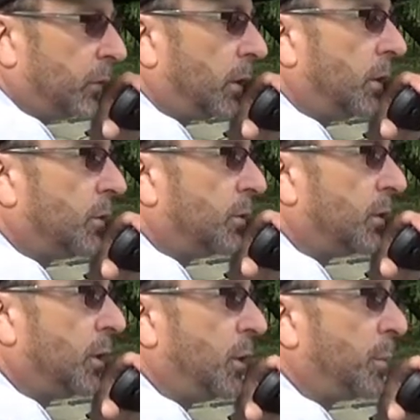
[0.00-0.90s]

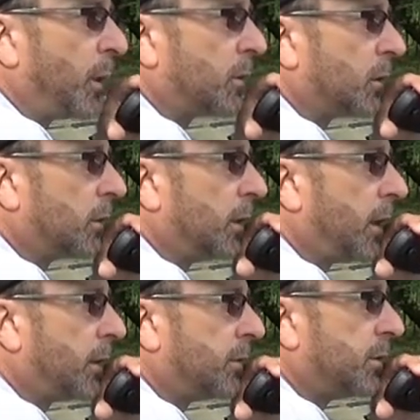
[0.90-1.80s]
CQCQ Parks on the
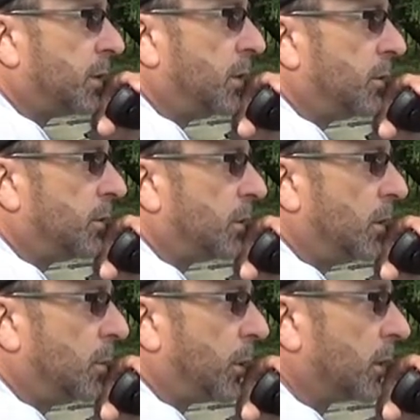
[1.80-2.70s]
Air,
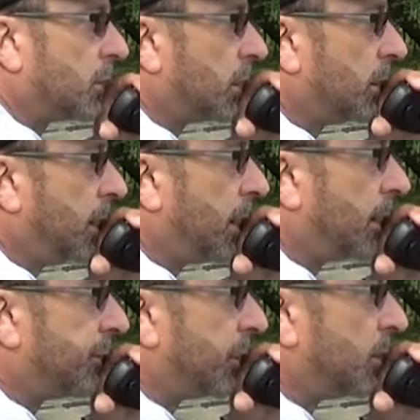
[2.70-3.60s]
CQCQ Parks on the
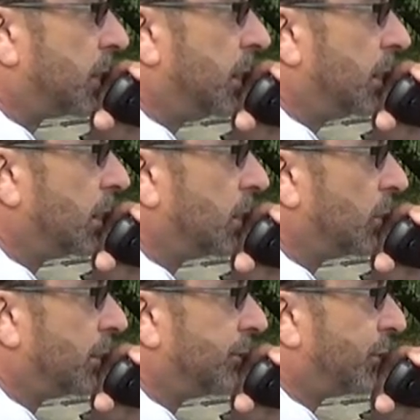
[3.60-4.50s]
Air from Kilo
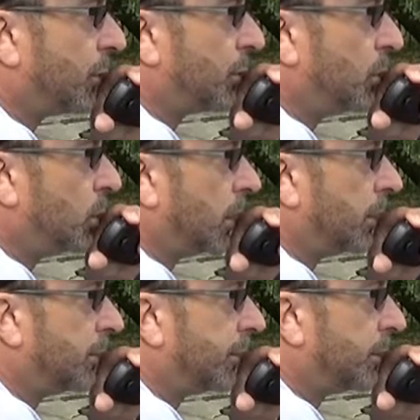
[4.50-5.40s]

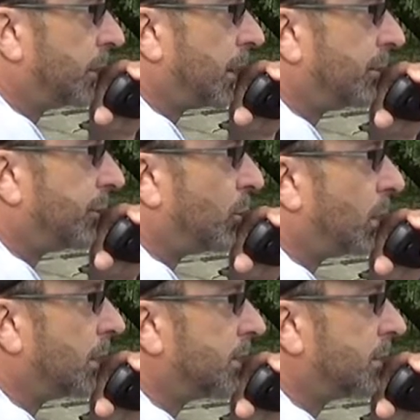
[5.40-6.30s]
1421, November Alpha
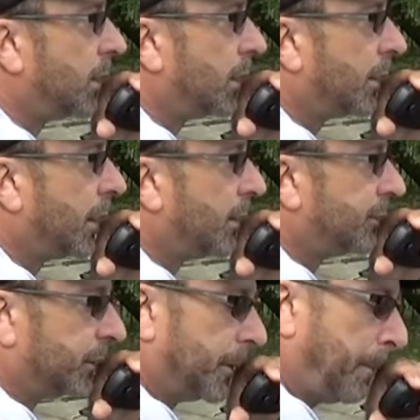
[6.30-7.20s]
1, Sierra
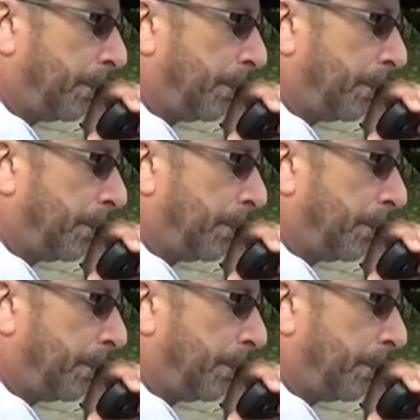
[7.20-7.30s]
Alpha.